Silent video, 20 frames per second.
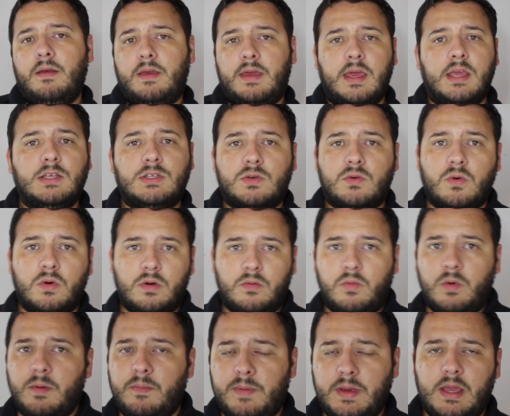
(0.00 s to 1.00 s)
King's
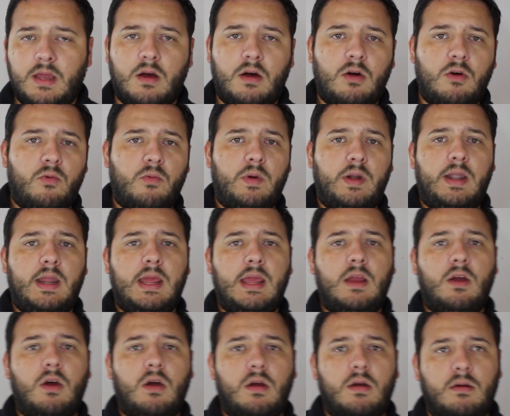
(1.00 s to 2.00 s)
Court will be
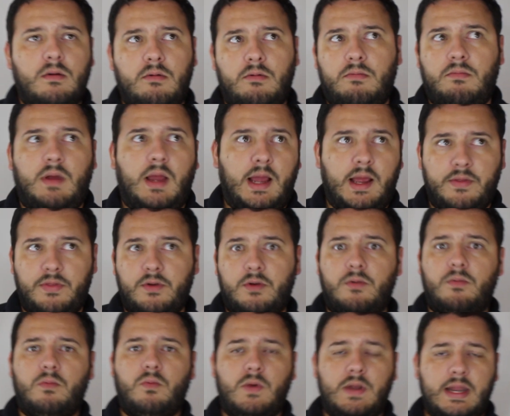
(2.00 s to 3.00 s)
already
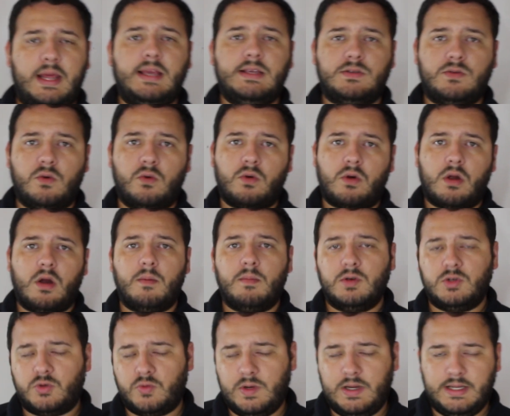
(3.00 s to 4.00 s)
either released or
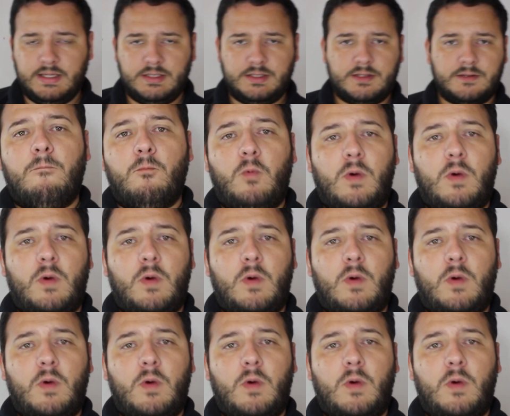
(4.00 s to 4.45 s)
almost released.